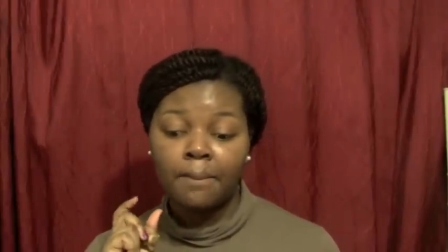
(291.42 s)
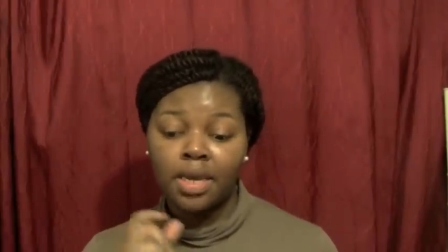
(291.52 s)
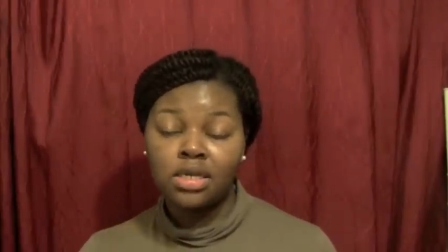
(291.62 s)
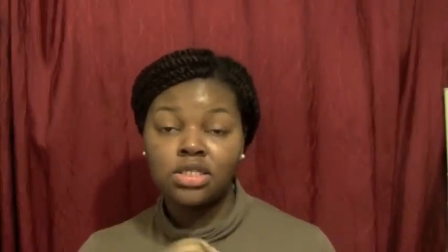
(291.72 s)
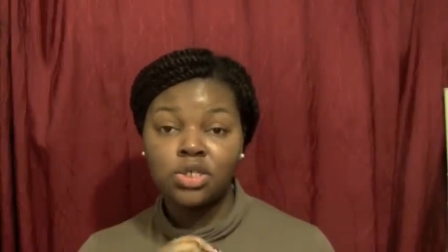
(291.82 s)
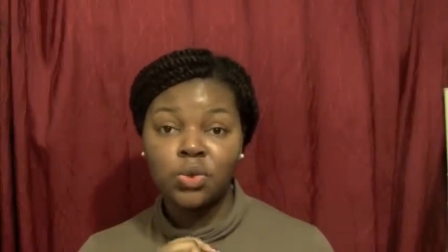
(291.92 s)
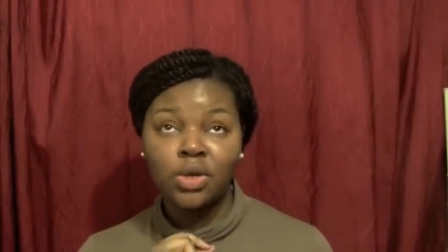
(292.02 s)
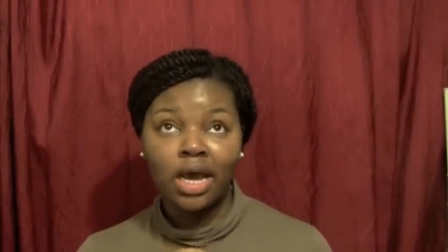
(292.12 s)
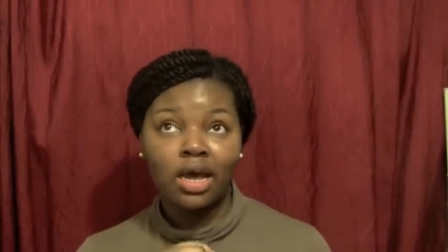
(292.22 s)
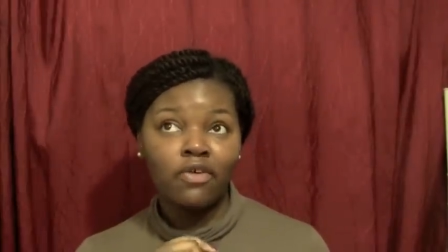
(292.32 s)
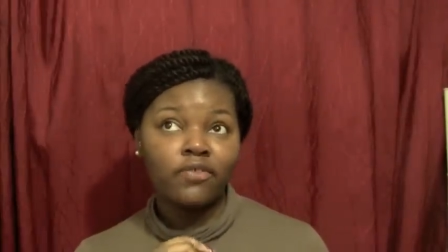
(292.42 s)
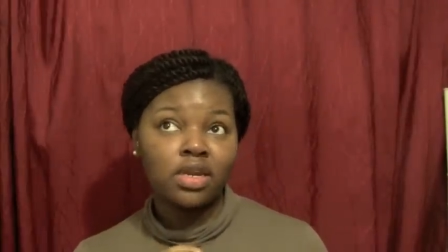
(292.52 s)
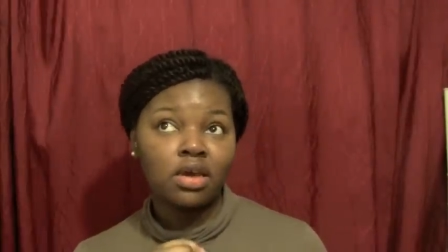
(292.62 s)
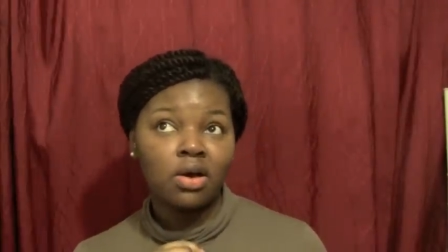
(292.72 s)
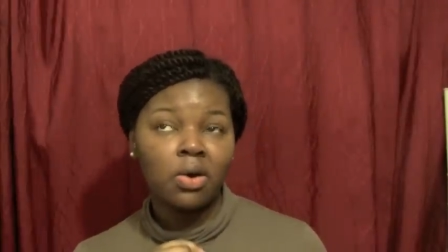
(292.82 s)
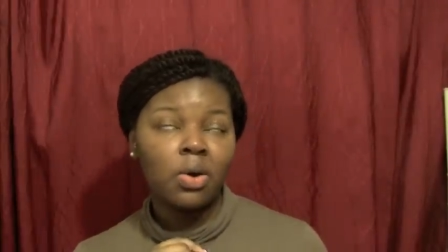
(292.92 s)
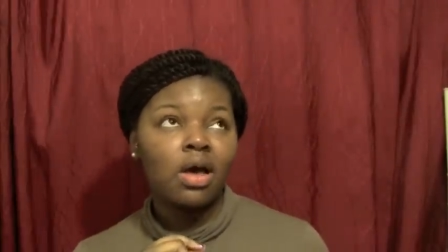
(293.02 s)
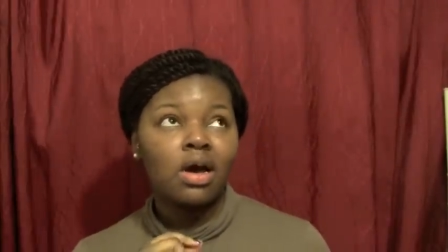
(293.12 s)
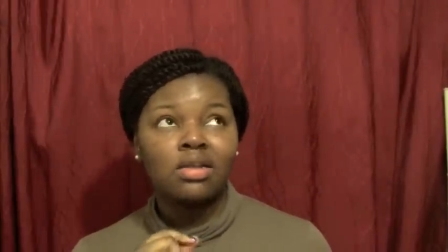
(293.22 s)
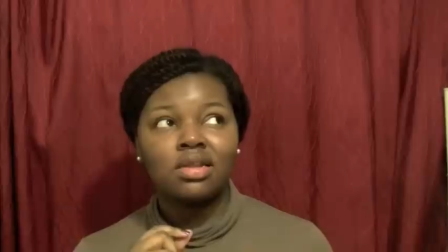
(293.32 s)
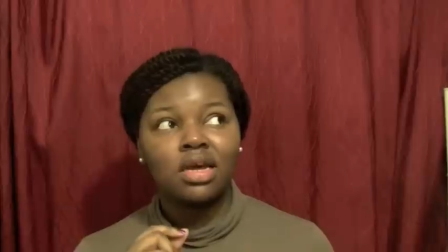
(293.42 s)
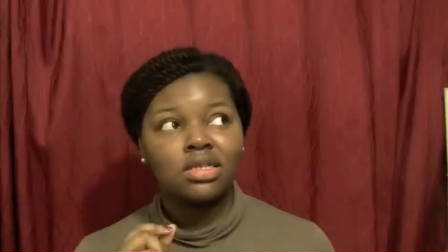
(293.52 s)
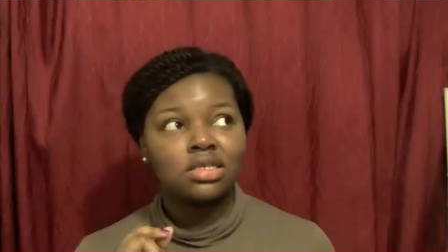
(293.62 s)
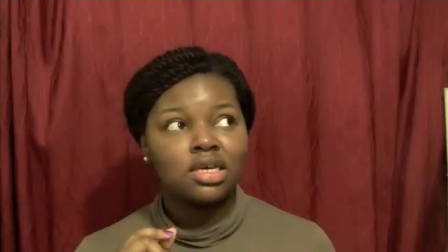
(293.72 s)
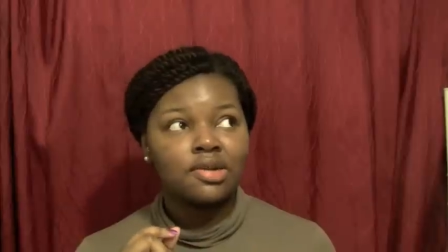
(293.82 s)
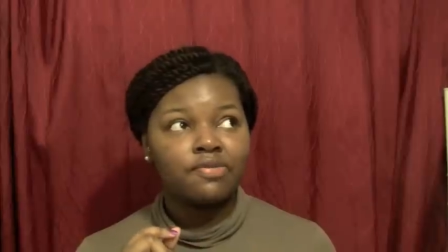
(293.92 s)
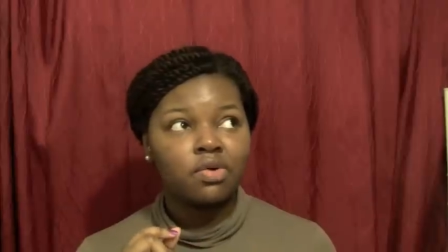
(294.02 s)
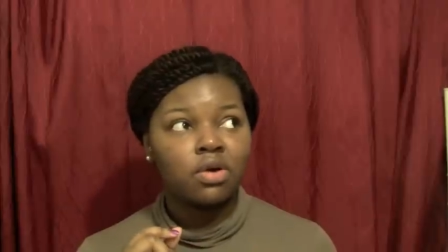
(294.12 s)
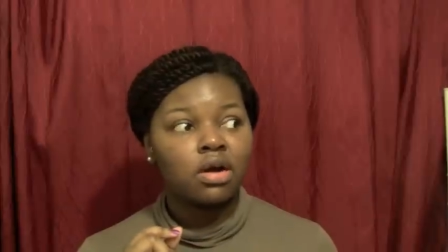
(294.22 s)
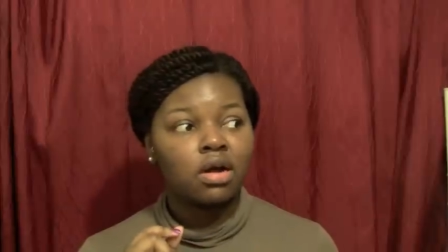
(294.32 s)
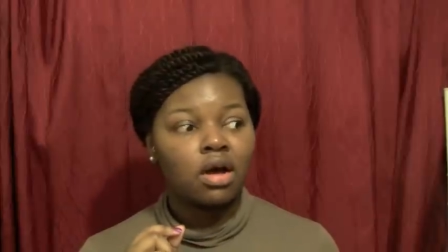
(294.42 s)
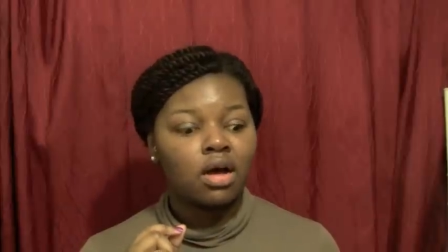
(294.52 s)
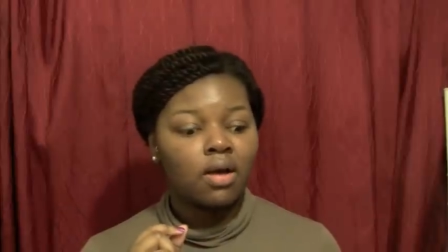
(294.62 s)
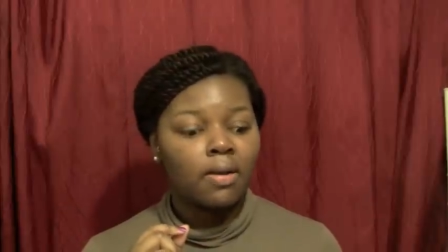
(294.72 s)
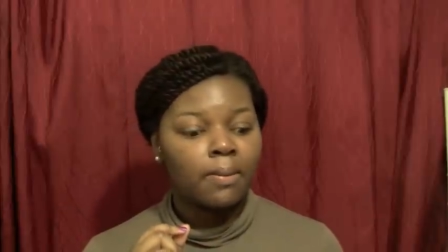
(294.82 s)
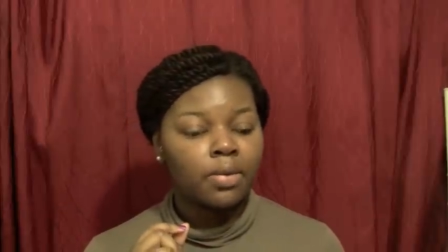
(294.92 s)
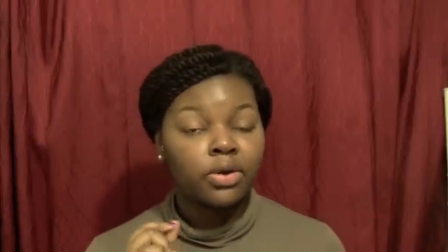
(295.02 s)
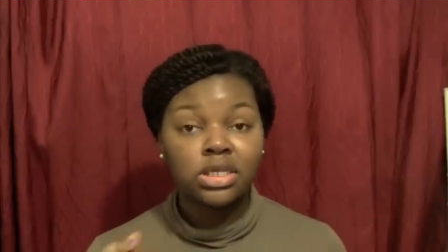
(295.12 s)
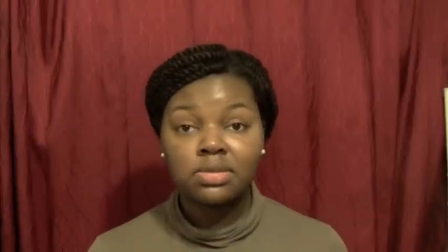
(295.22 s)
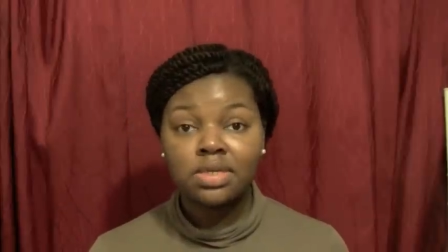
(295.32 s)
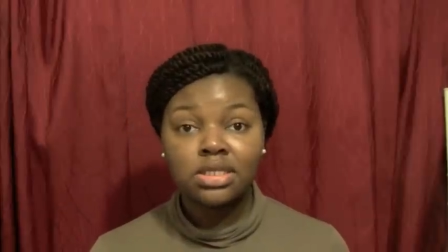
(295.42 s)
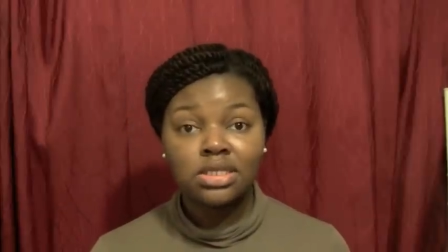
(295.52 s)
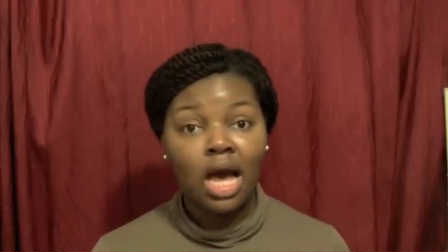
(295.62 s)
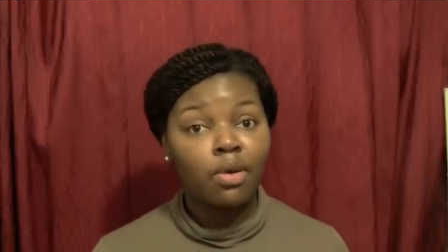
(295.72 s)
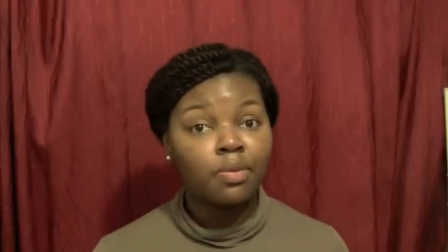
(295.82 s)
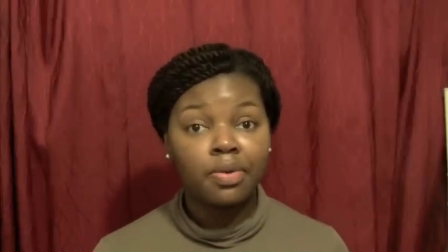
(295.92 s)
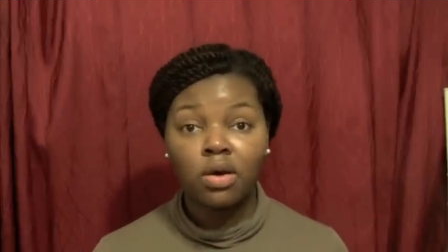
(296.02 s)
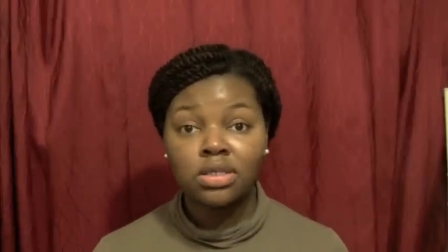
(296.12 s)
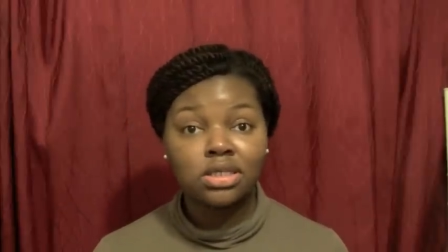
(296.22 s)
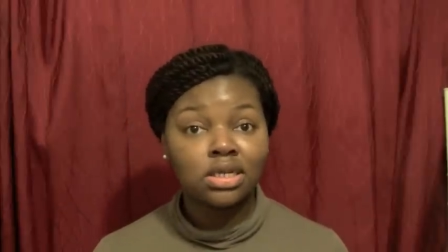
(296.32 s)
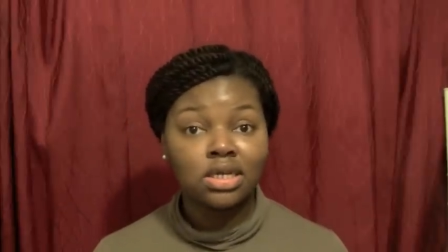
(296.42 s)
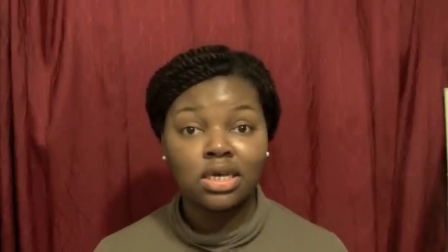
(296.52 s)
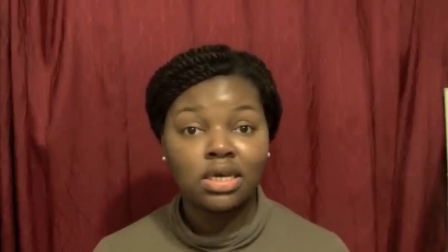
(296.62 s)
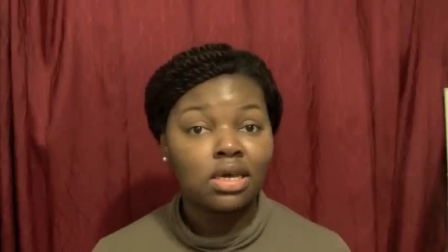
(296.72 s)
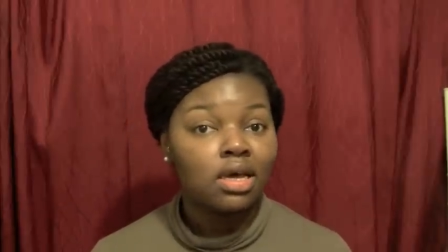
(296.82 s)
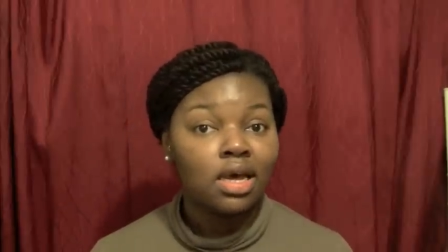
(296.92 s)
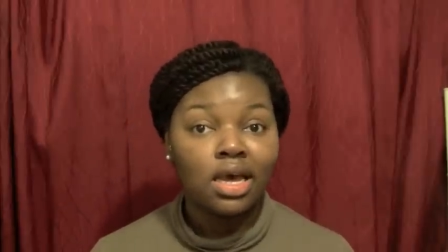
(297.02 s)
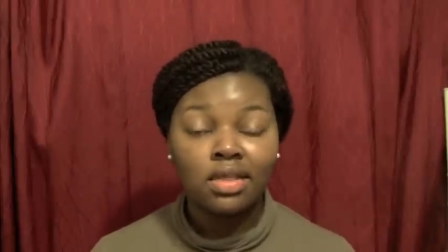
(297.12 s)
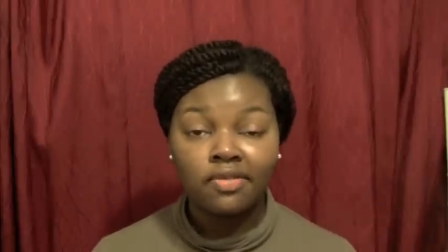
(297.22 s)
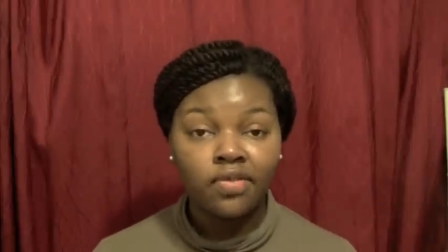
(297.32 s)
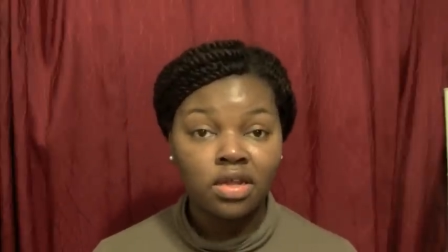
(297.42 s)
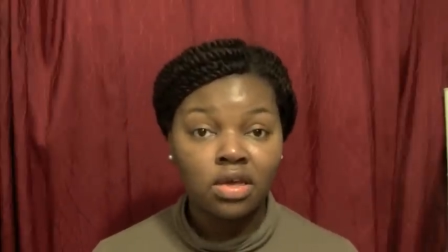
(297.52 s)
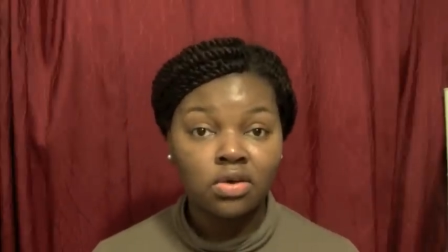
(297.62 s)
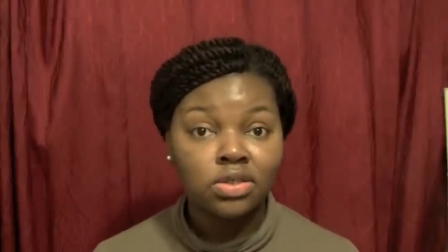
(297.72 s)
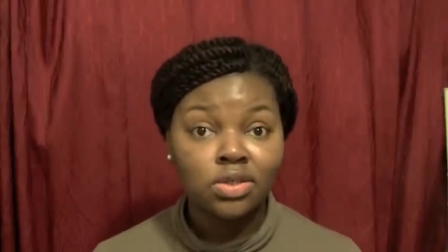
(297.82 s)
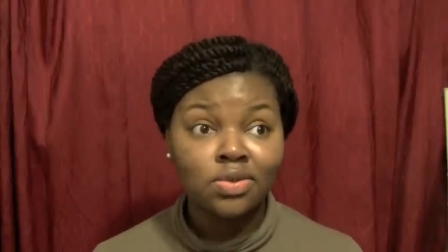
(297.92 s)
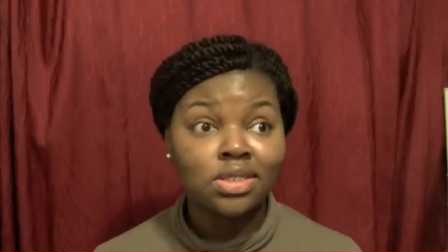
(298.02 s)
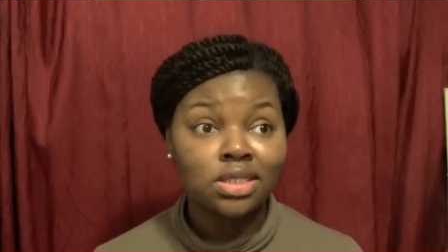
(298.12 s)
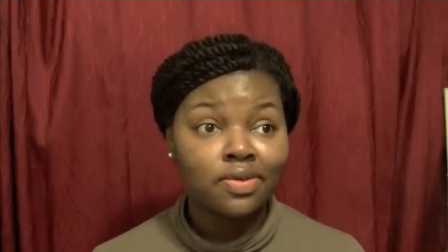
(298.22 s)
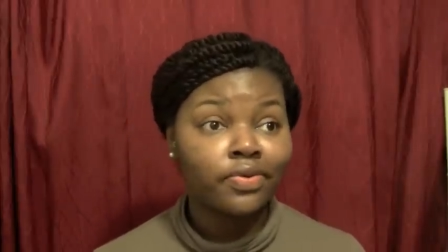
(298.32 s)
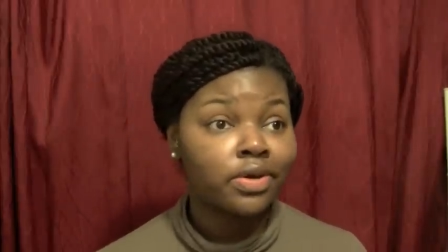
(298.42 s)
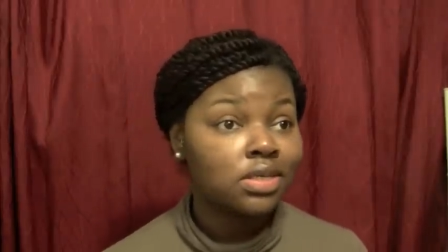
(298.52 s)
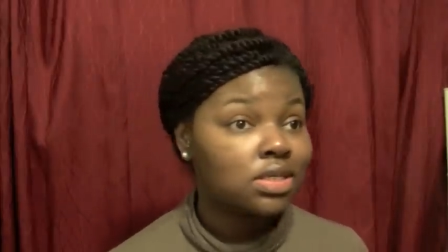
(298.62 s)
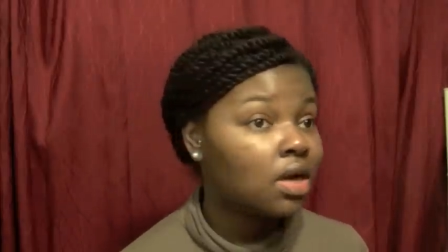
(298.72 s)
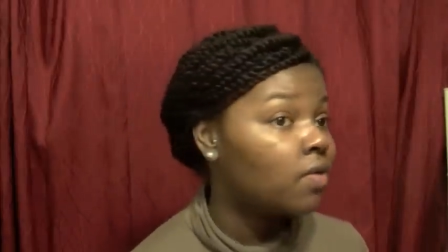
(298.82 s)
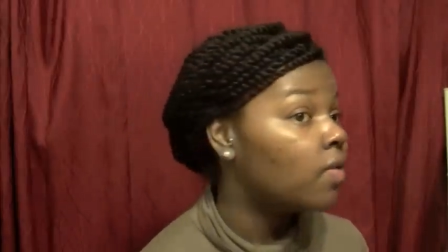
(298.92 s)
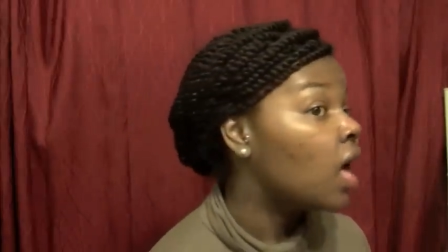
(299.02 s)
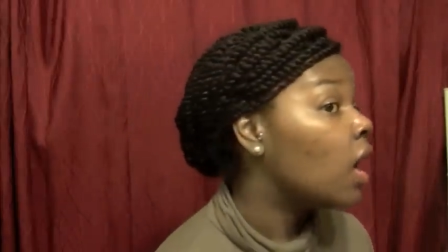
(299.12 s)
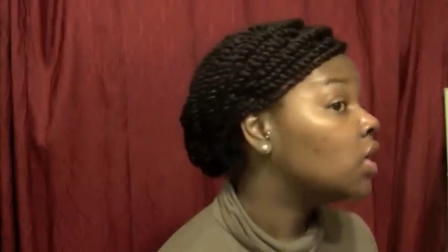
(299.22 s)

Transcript: Bantu Not Out video that I did for Christmas, I will post the link in the video so you can see for yourself.